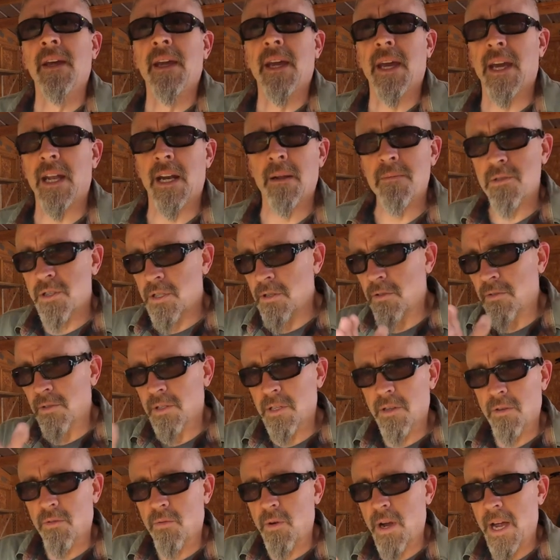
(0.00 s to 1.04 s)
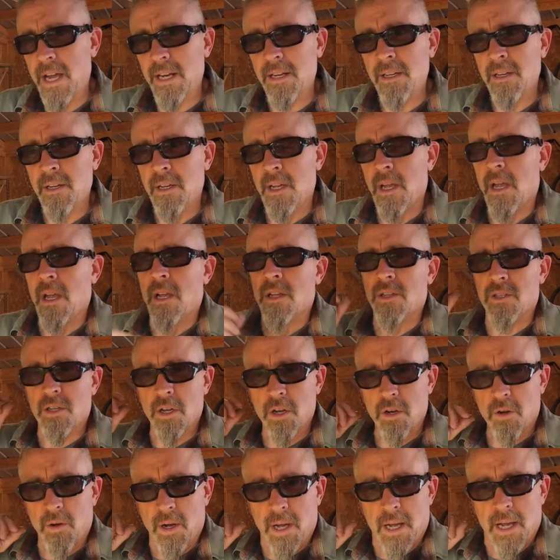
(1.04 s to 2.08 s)
And I'm shooting to the right.
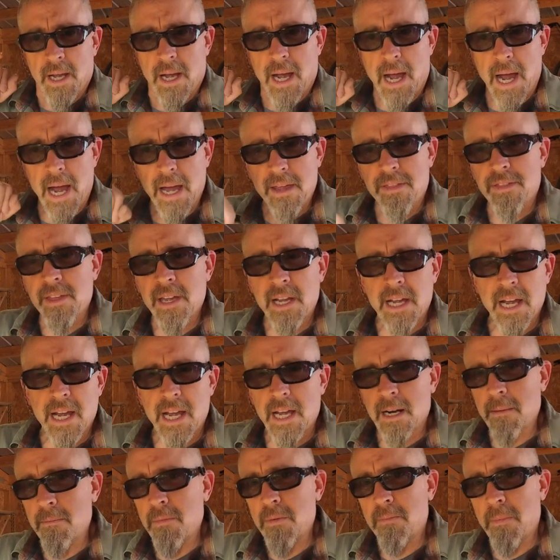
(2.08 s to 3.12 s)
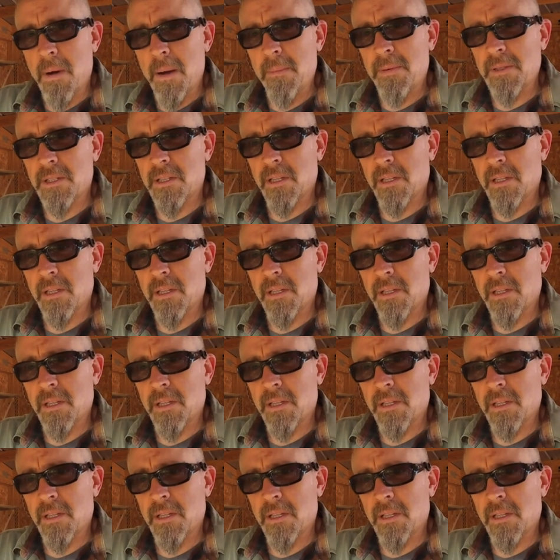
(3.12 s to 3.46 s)
So I think I got to bump it to